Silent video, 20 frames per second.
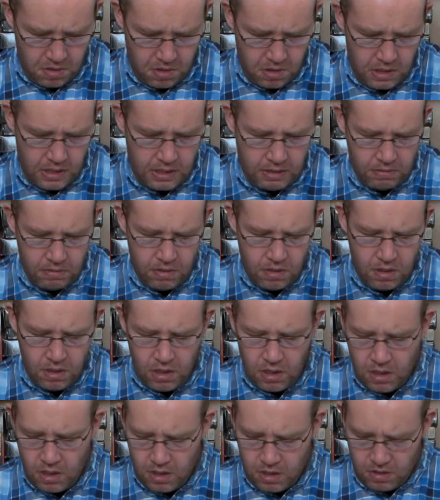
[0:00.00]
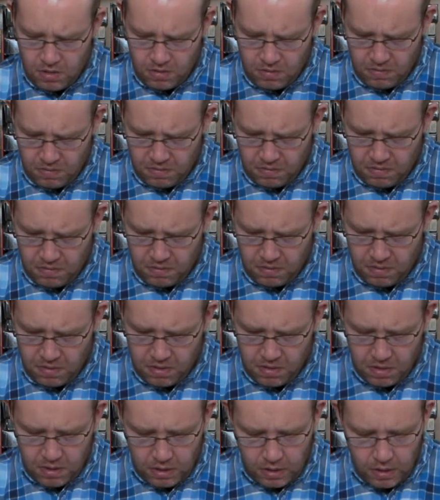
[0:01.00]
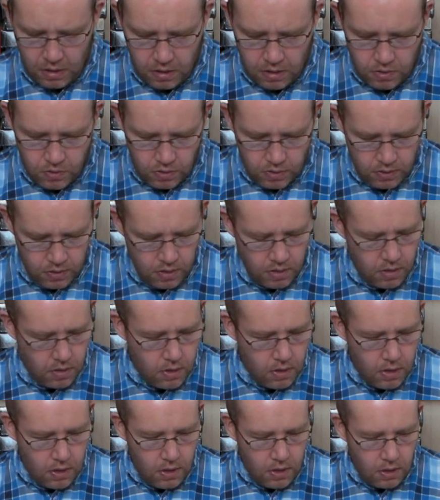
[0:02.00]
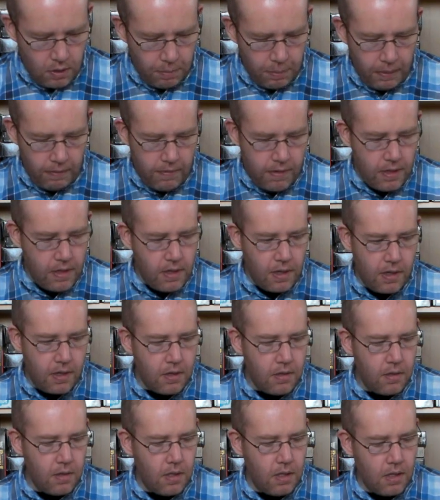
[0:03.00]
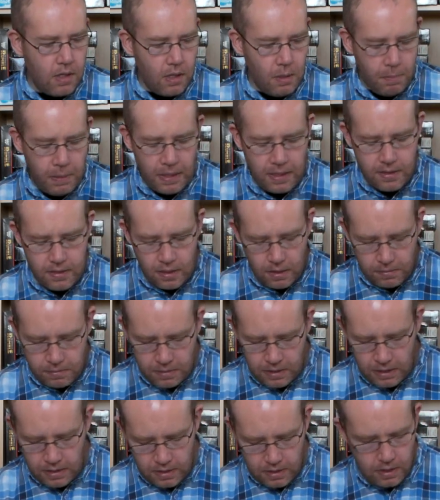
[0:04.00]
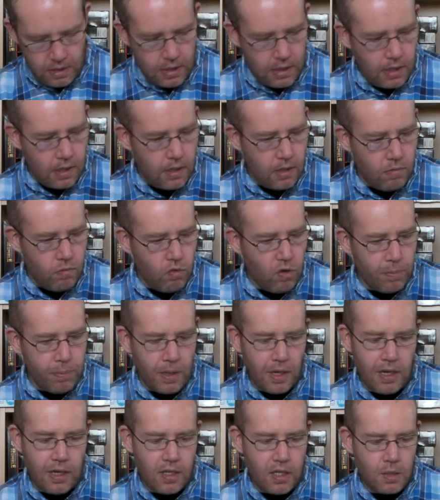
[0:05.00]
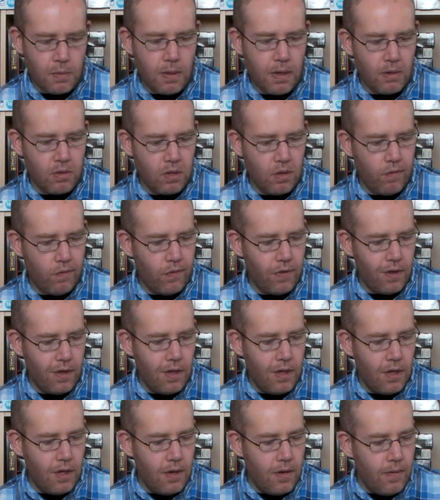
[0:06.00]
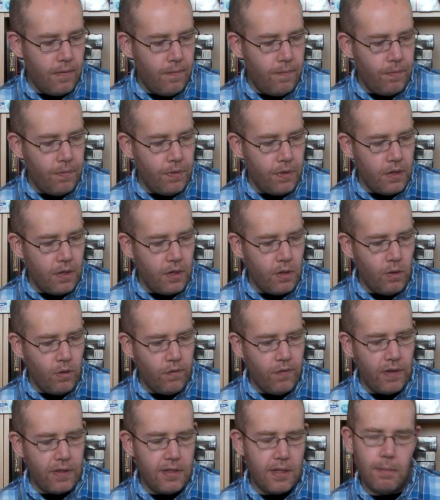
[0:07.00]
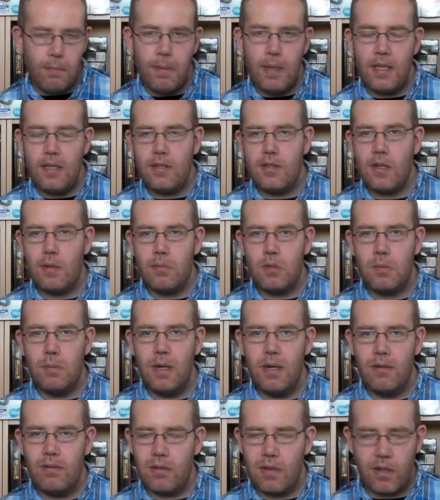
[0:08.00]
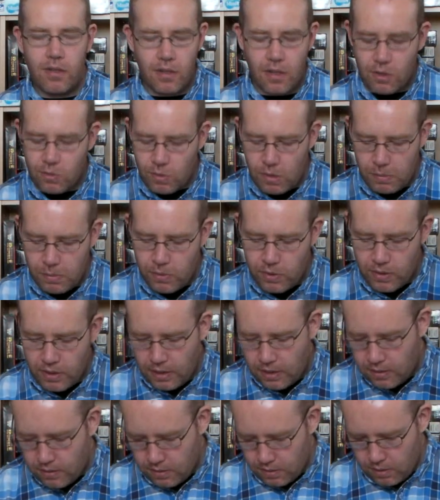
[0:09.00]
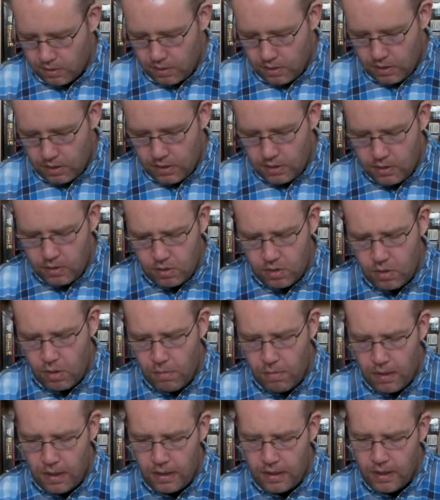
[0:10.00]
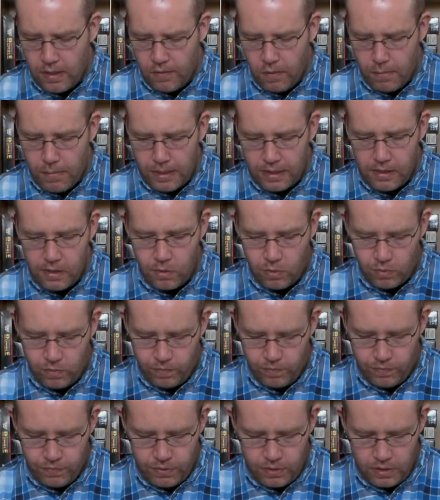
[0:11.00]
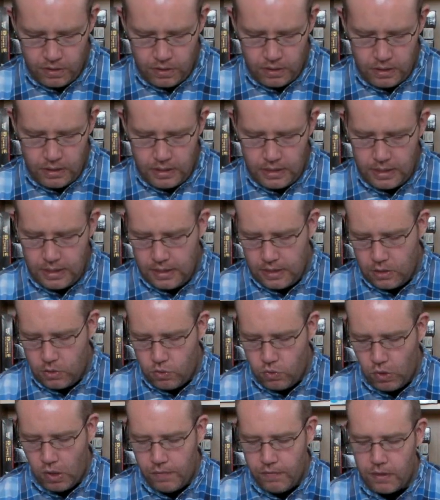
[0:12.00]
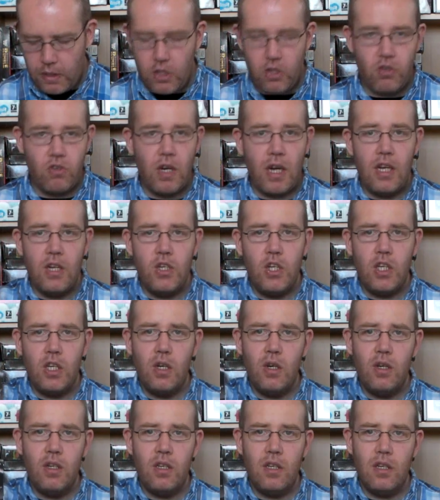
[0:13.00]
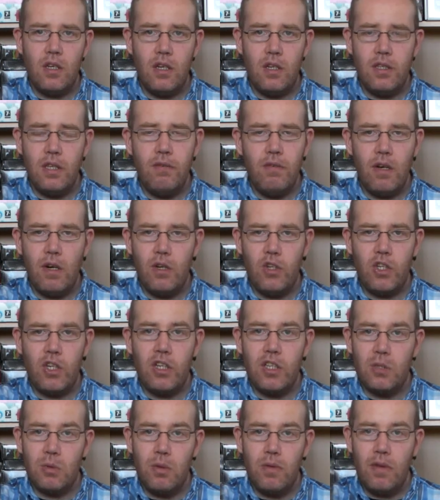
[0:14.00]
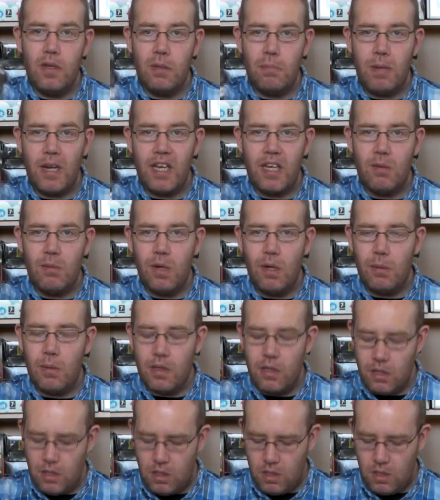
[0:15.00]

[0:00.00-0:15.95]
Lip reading: Oh, okay, interesting. Apparently the pit stop disc, you can rub it and it smells of an authentic pit stop smell. God knows what the point of that is. There's also another manual, a driving strategy guide. I didn't realise you got this with it, black and white one.